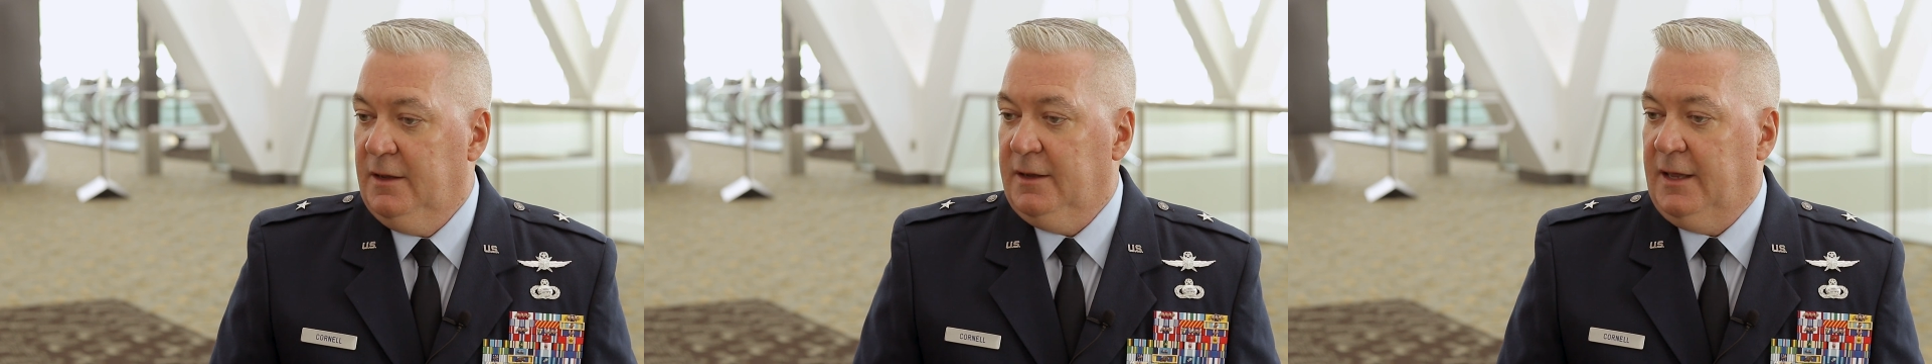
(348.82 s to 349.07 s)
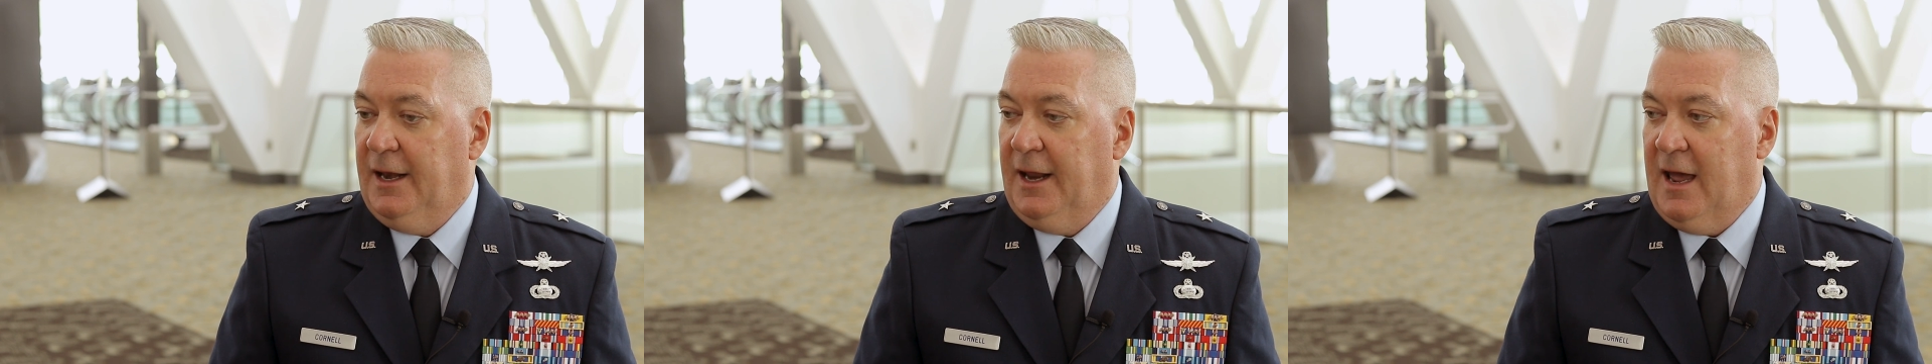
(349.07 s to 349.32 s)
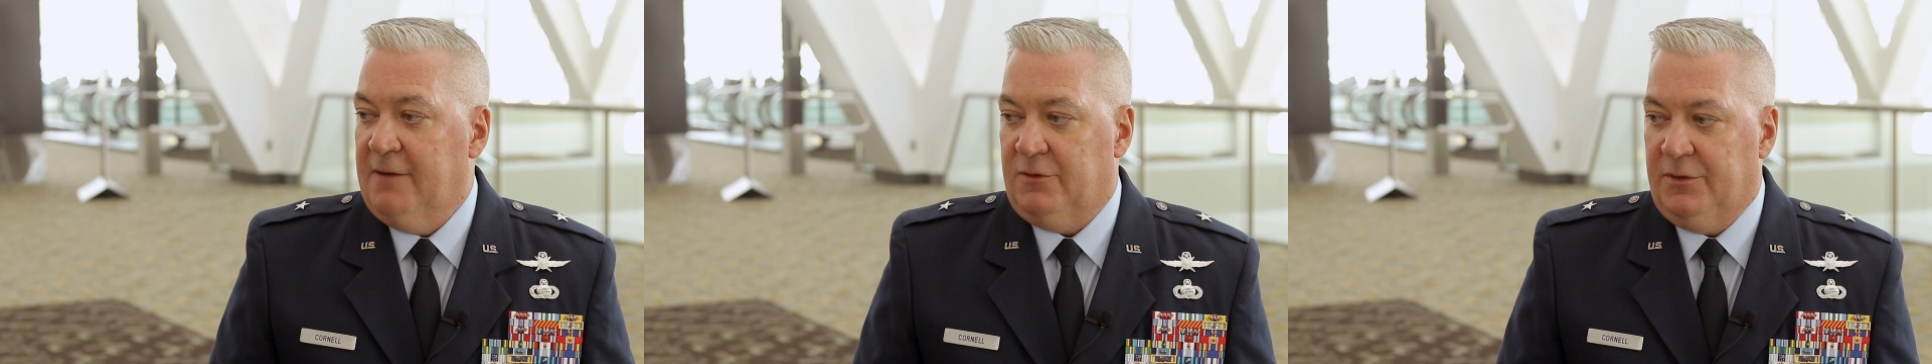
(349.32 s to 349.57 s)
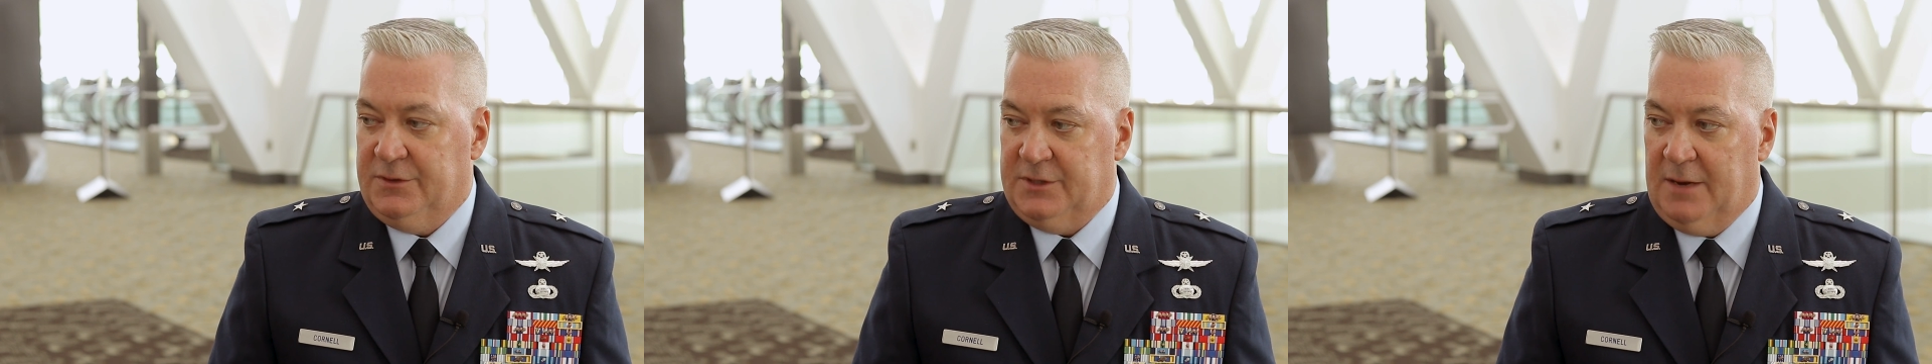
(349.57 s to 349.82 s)
getting
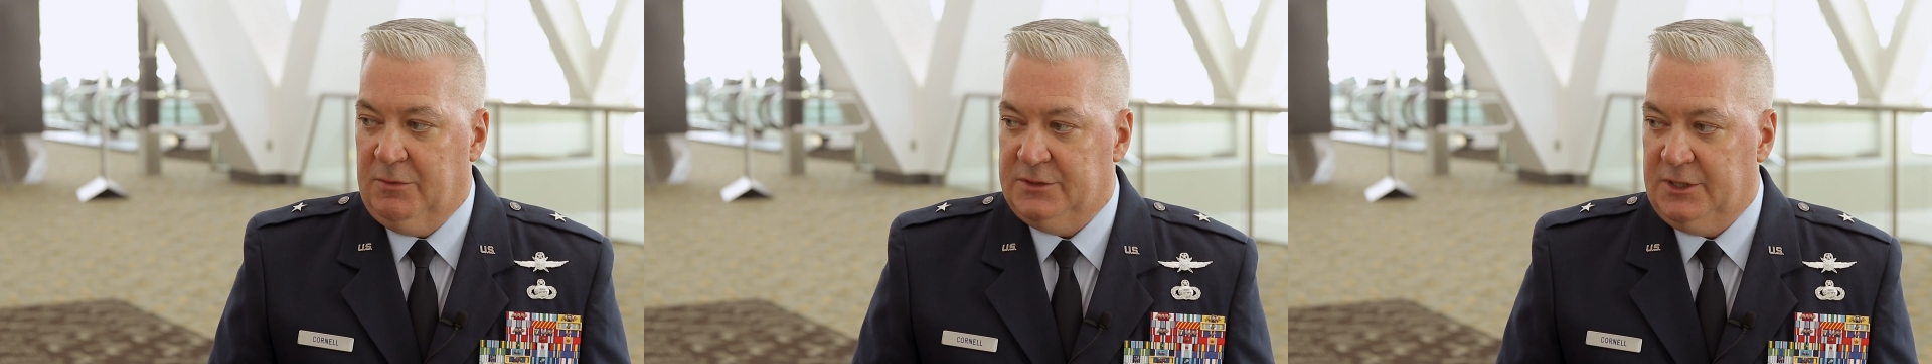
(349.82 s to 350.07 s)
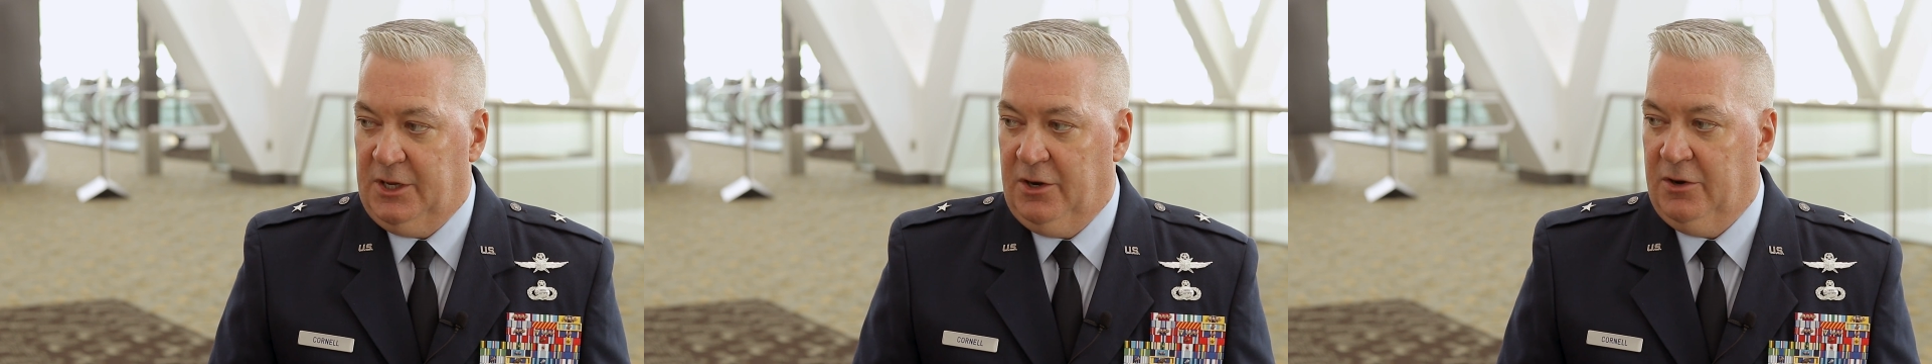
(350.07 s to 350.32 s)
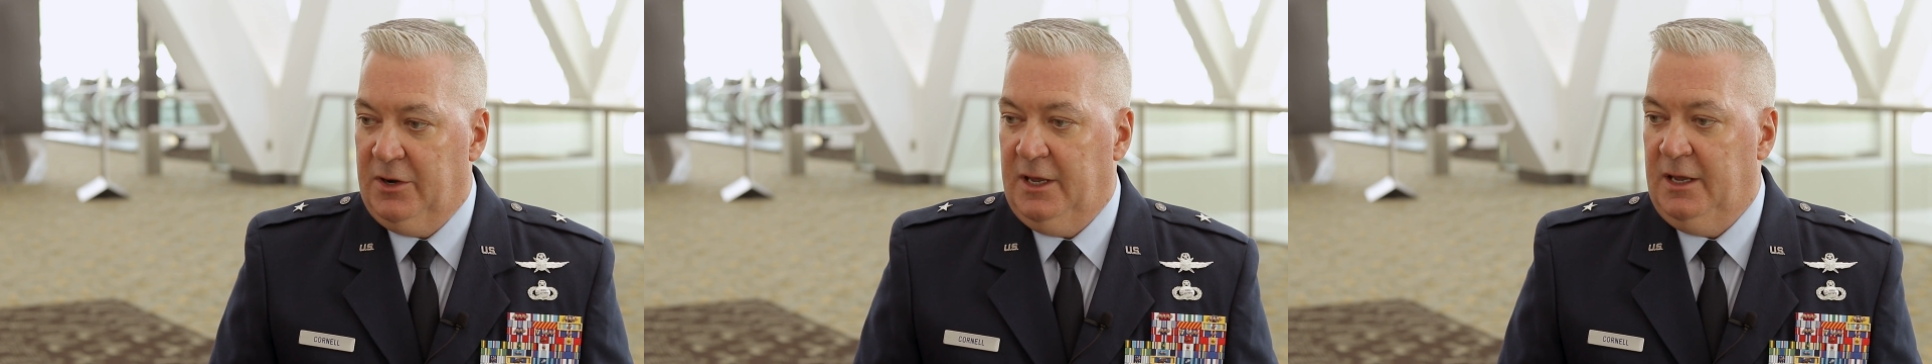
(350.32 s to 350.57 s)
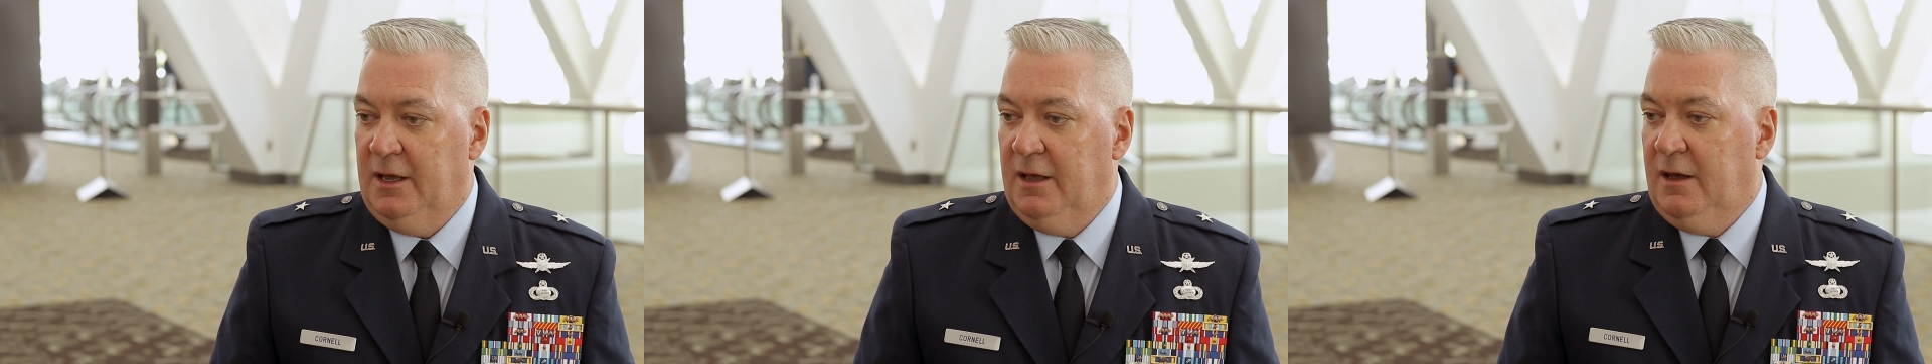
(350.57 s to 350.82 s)
after the
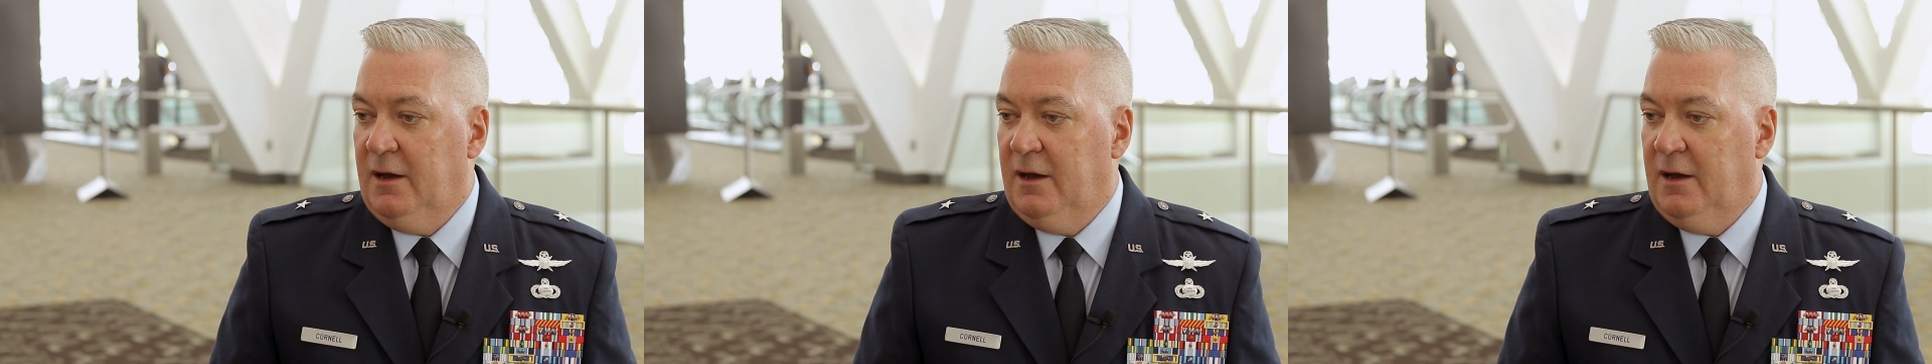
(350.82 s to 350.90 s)
cybersecurity,